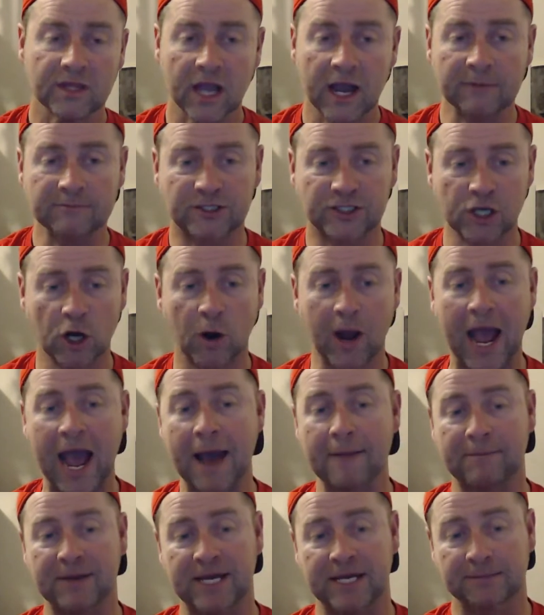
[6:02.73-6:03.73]
I'm so
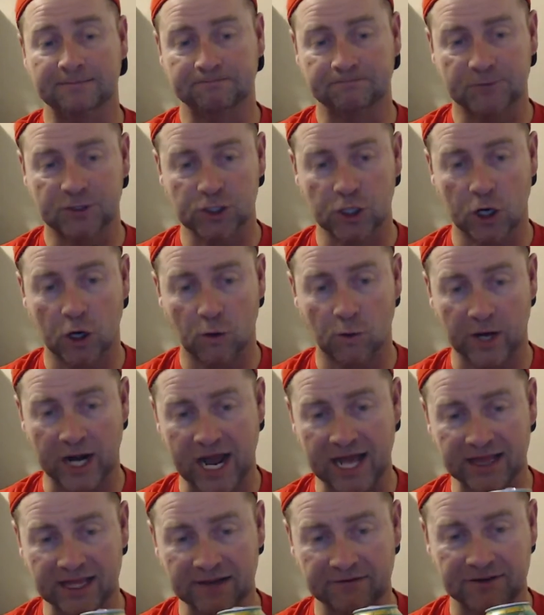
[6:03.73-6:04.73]
happy. So when
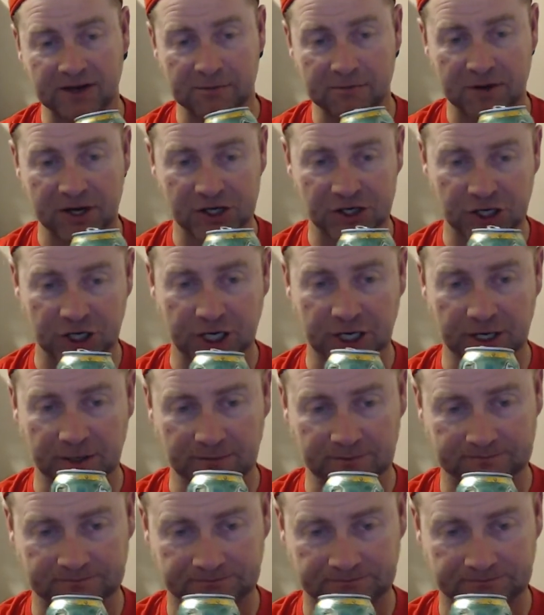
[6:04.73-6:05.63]
I lived in Michigan,